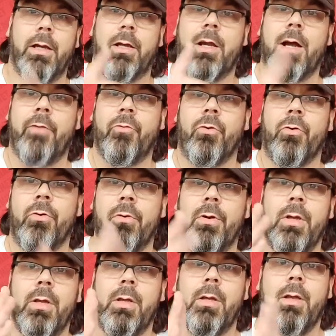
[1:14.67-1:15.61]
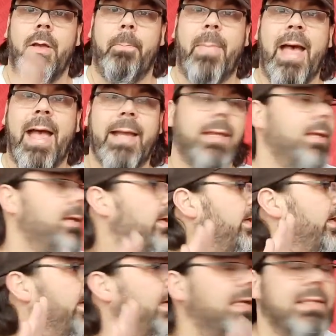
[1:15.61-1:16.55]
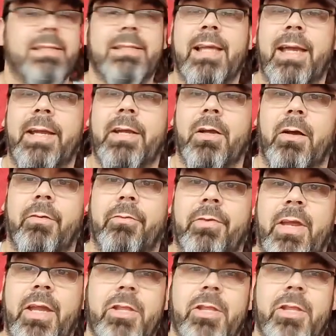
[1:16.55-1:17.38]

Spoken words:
cover, back, inside of